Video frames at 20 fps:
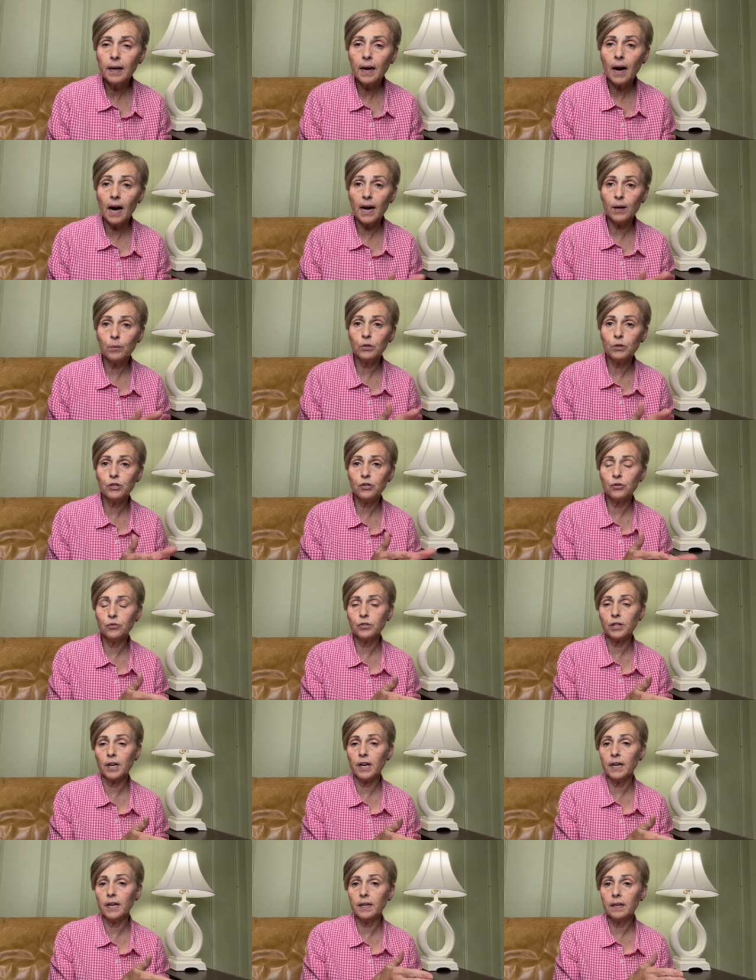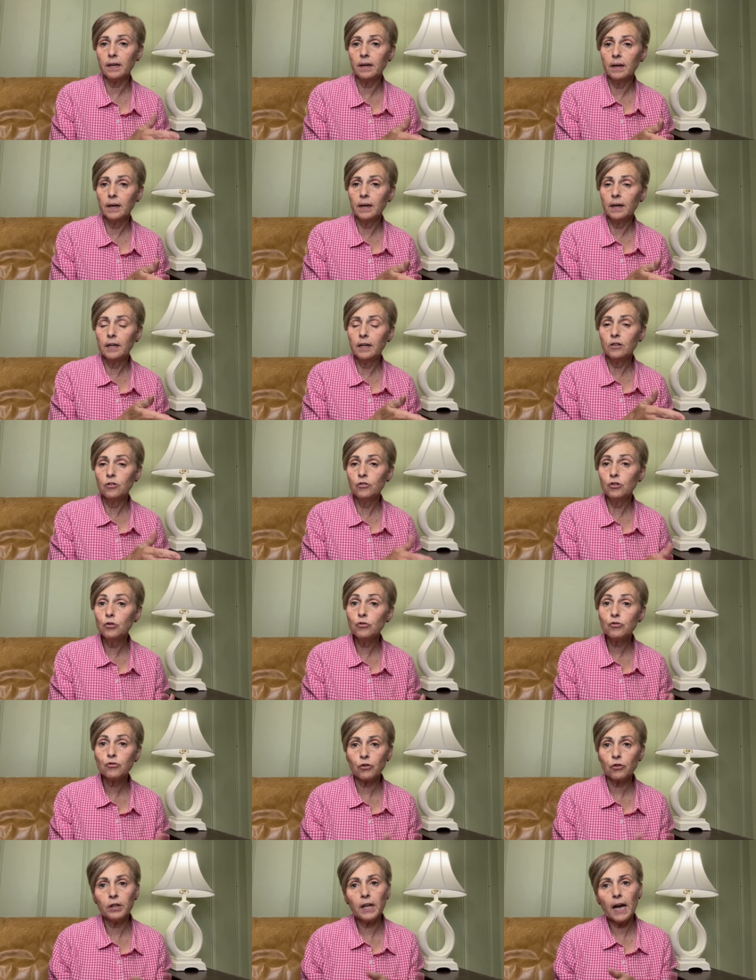I would use a
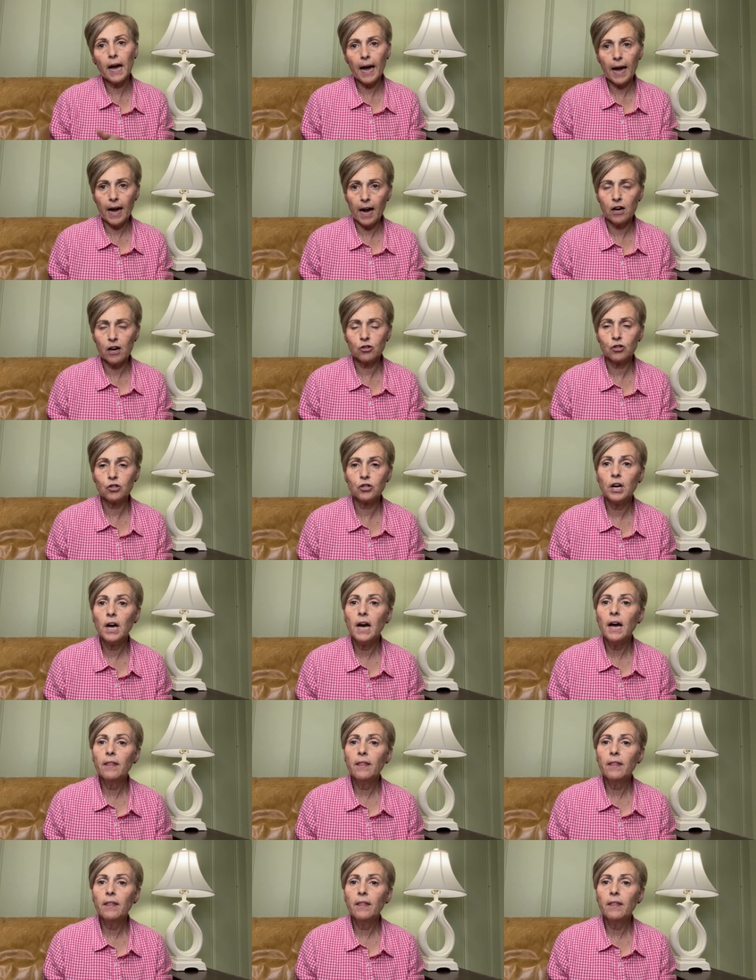neutral ash.